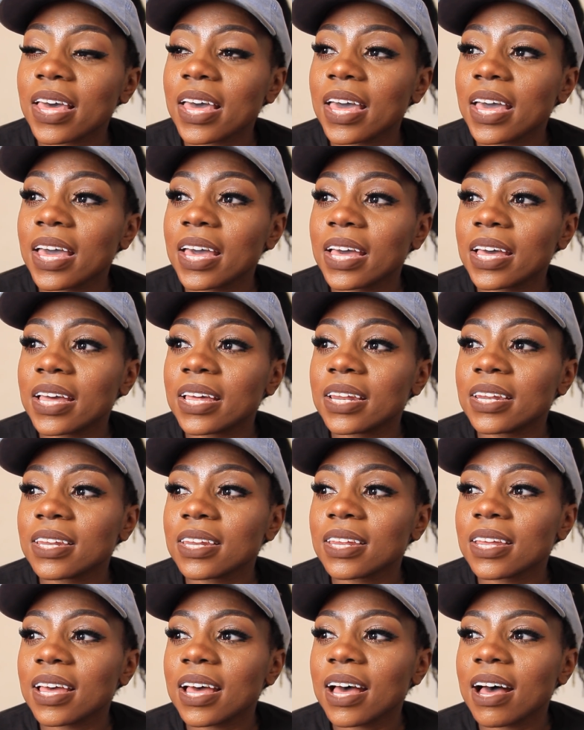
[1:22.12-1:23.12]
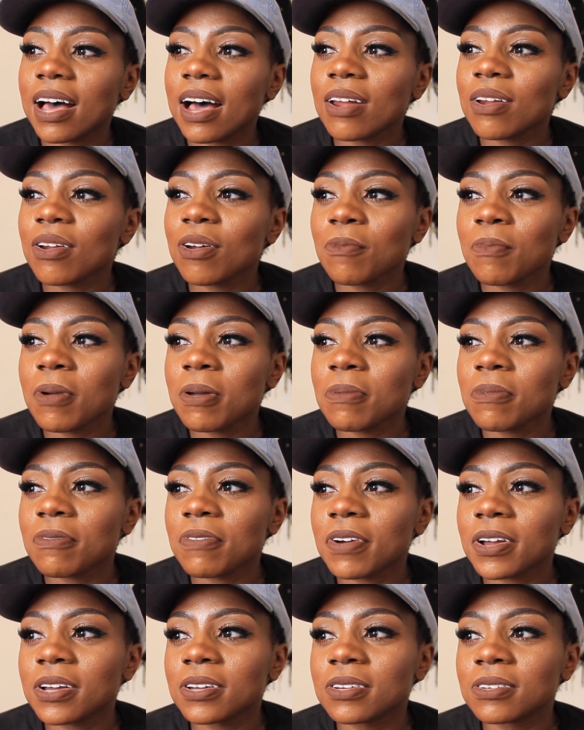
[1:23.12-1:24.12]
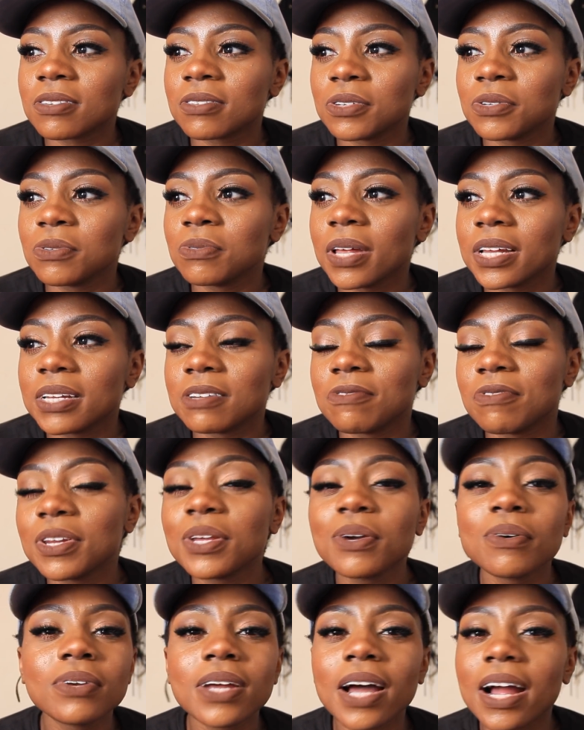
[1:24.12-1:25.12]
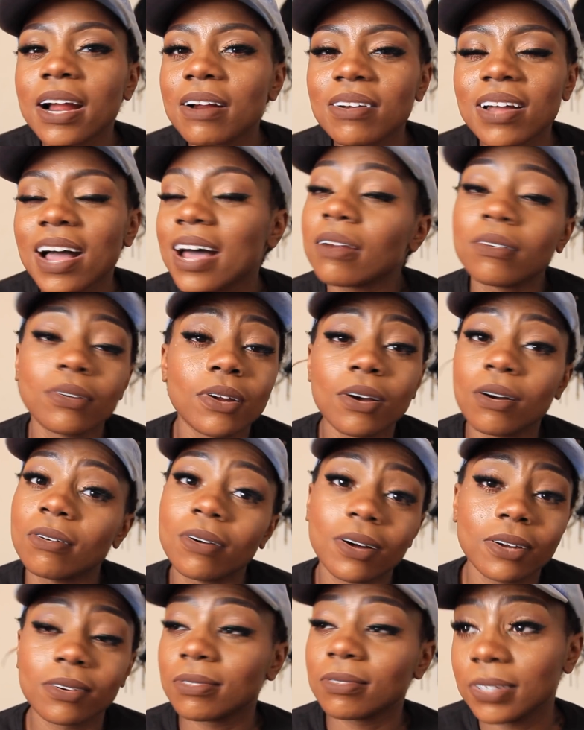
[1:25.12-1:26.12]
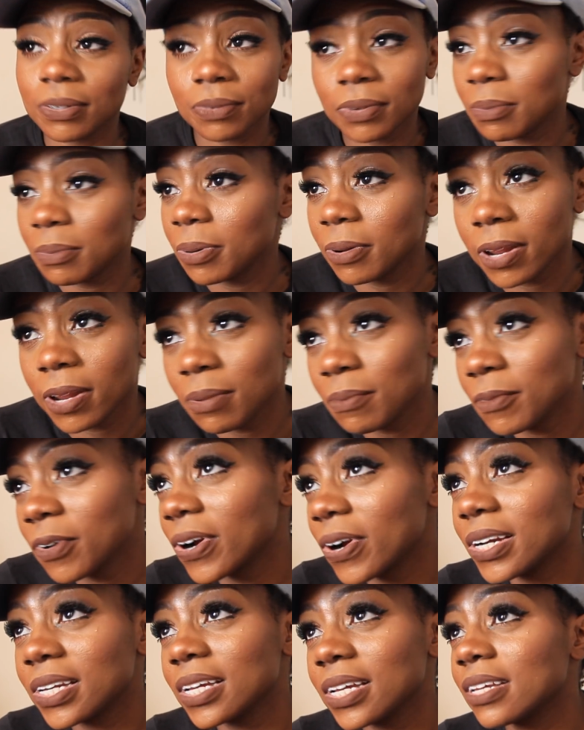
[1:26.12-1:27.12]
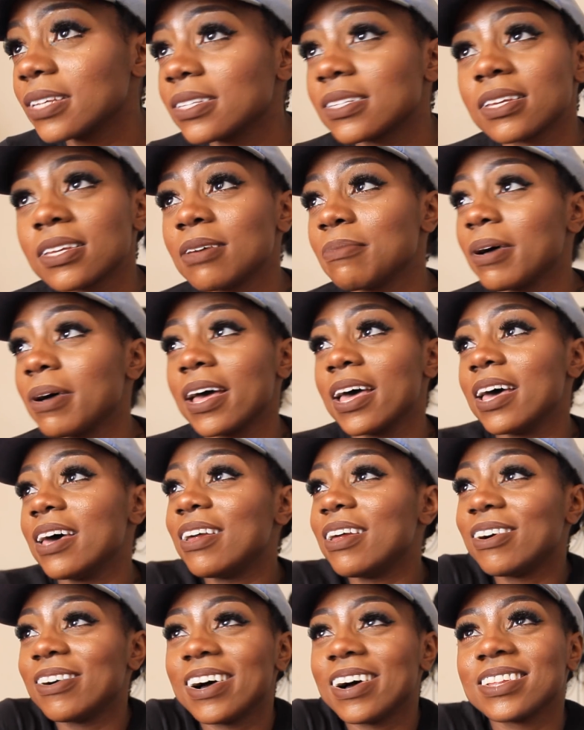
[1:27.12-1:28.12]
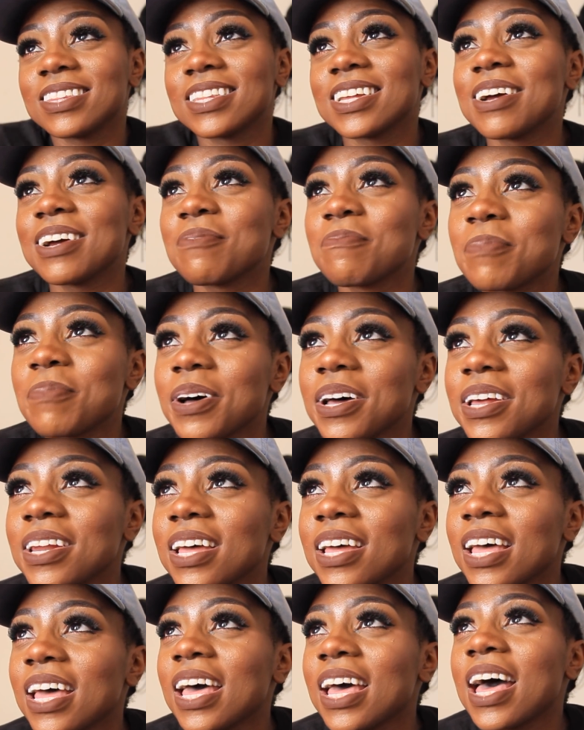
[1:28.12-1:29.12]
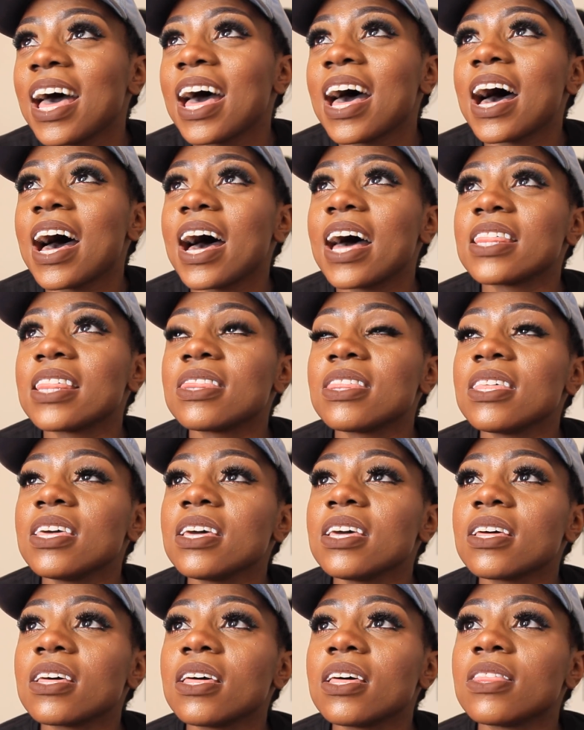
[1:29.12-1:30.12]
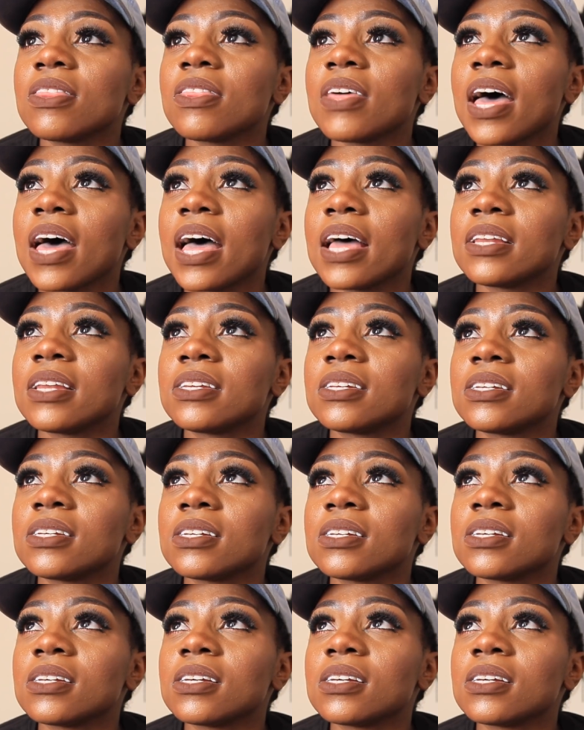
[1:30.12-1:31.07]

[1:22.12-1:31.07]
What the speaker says: And I don't know, maybe if I could do like video diary, I don't know, I don't really want to put any more ideas in my head out there. But I think that